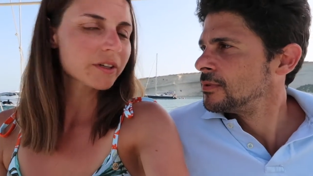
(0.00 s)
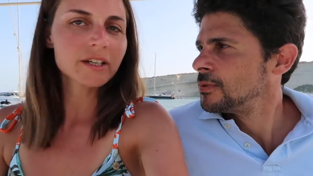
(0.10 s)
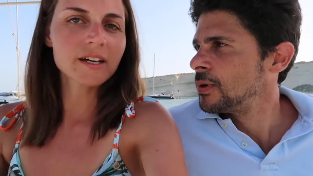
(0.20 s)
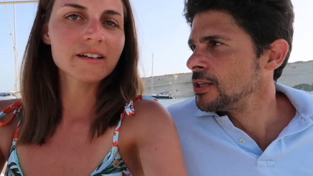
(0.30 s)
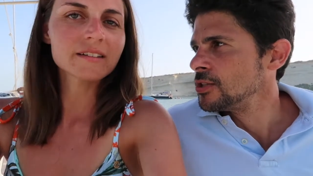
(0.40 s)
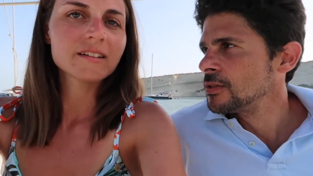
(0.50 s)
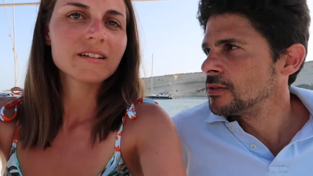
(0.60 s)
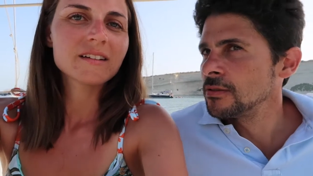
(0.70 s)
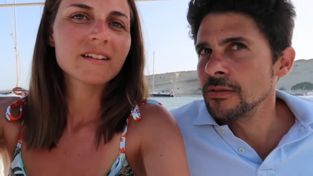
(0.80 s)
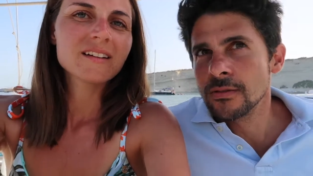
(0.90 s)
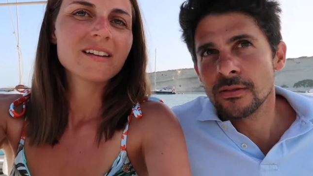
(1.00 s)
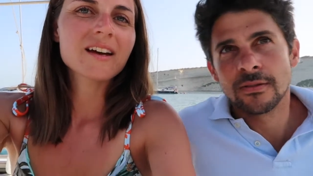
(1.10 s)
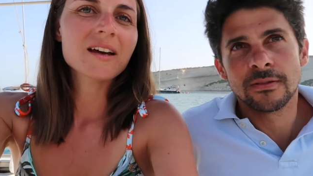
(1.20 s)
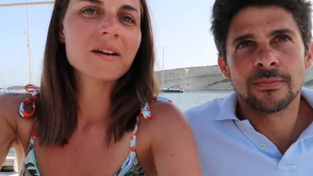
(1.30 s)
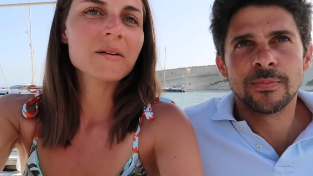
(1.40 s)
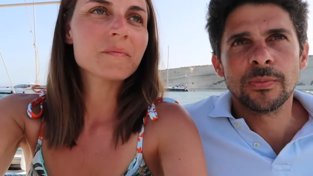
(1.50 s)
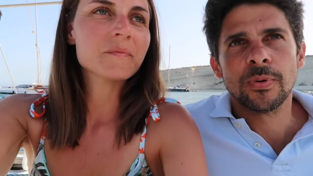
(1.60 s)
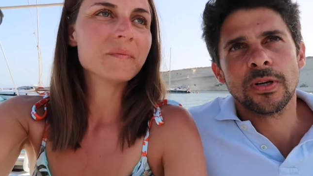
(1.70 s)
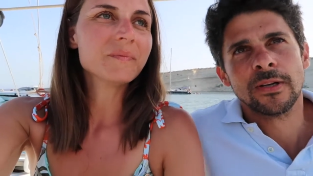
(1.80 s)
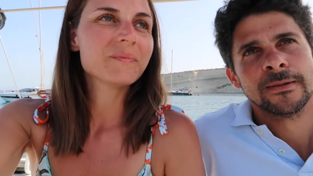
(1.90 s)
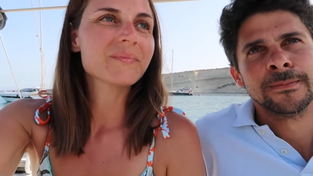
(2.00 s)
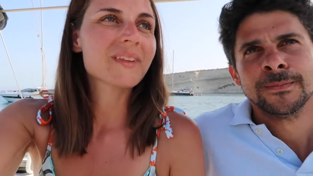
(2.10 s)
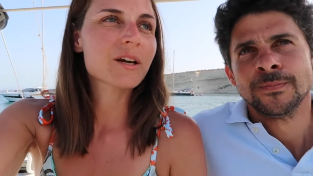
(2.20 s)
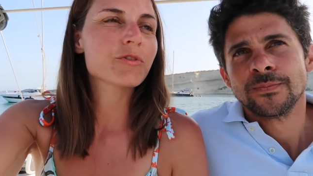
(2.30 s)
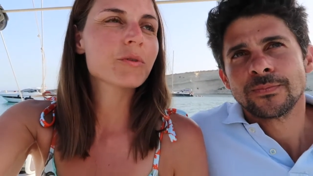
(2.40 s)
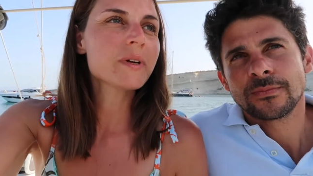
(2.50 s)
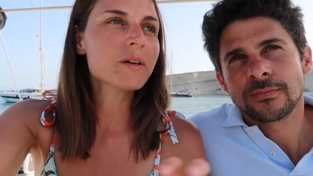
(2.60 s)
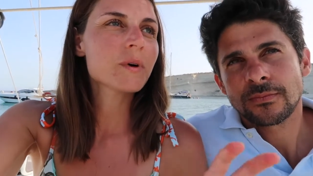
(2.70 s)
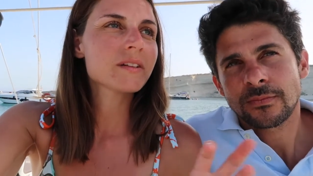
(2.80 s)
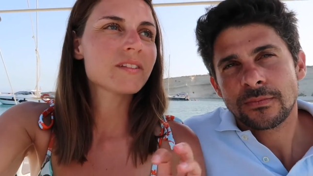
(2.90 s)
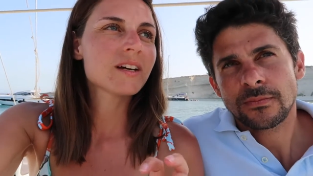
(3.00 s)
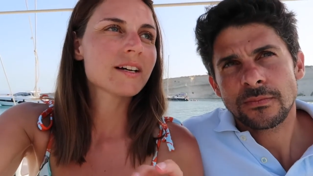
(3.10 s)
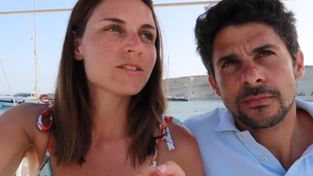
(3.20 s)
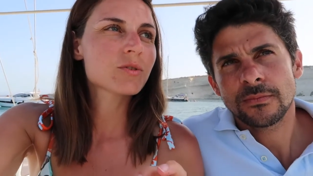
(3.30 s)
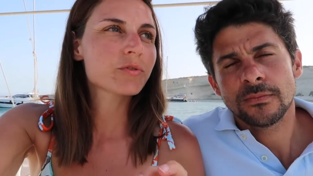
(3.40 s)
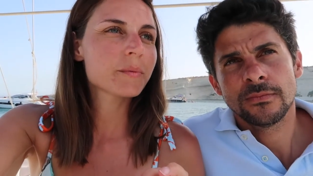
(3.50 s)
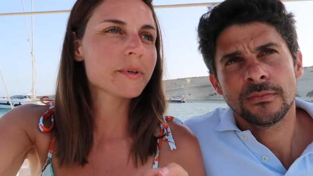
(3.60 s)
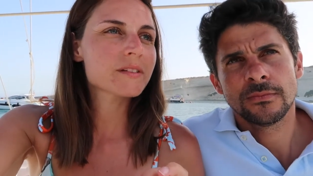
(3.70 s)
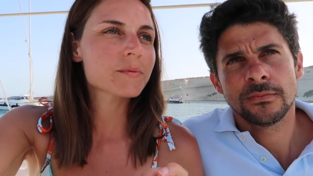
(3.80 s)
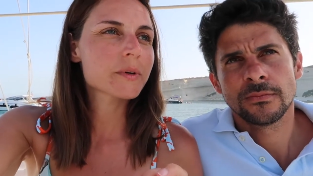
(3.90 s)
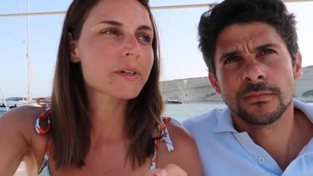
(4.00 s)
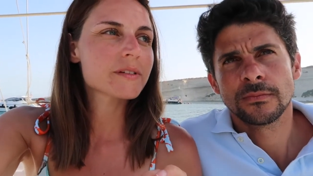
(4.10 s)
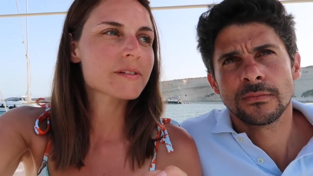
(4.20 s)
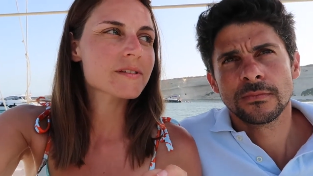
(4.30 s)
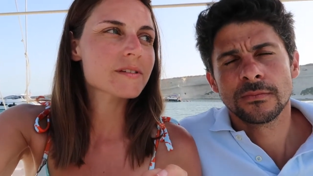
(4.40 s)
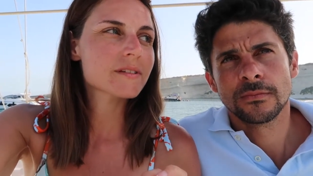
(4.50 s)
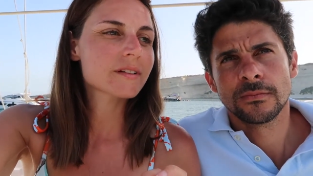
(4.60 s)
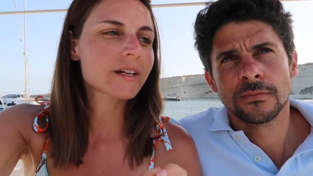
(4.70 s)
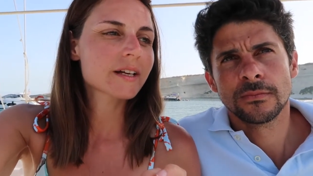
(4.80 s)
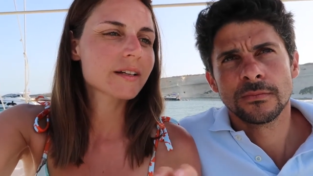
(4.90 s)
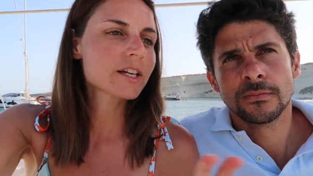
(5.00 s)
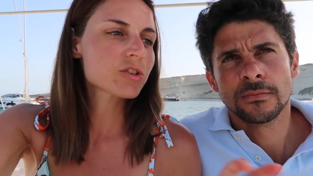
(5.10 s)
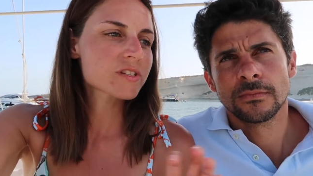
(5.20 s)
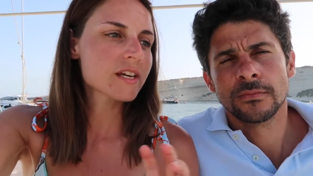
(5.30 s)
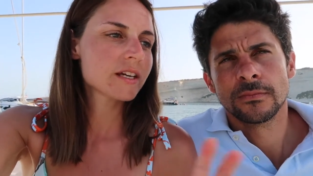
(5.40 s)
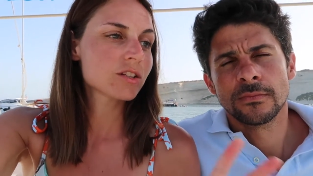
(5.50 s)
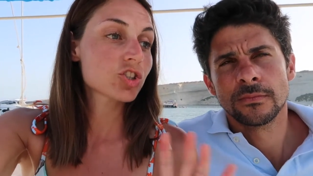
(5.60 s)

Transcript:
Speaker 1: Okay, yeah. Um, like for me, one thing I took from it was like like you're saying,